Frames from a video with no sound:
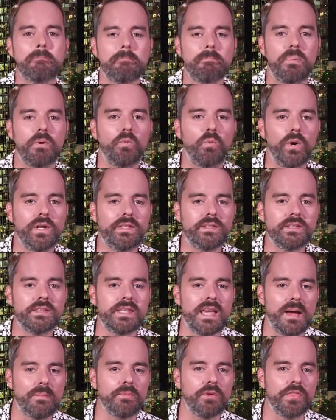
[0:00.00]
But what does
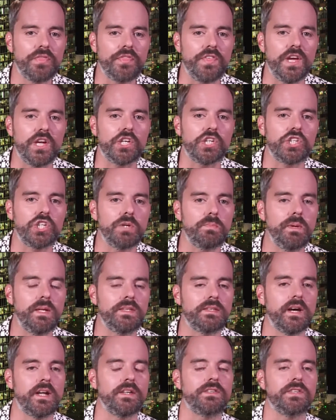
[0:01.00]
AMLO think should be
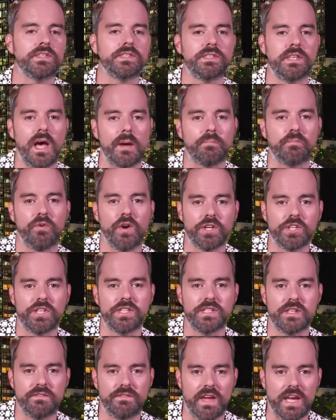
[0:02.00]
done to stop
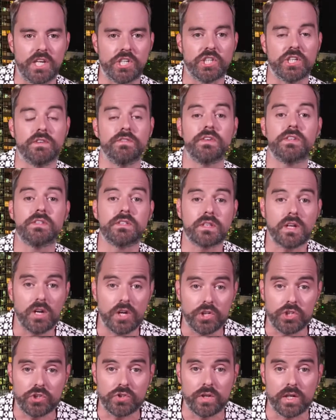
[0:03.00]
Russia's invasion of a
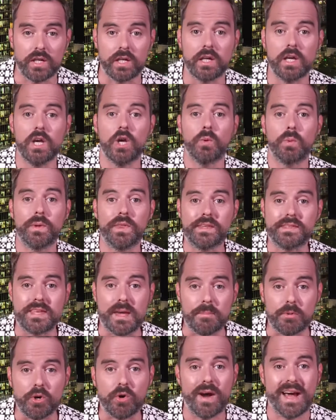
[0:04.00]
country with a
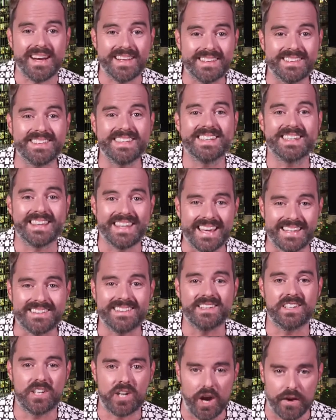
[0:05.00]
democratically
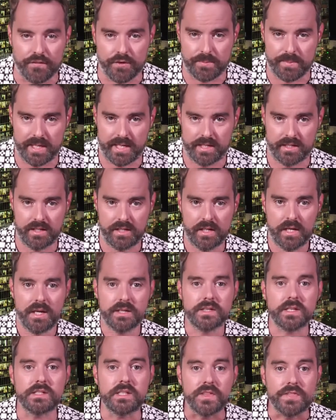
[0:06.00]
elected government?
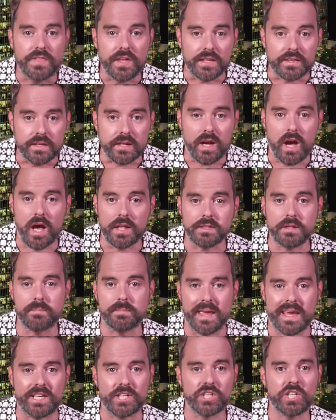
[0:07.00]
Does he think the
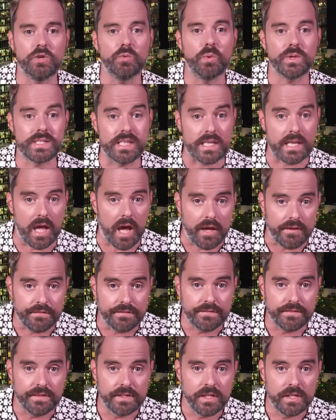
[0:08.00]
condemnation was enough?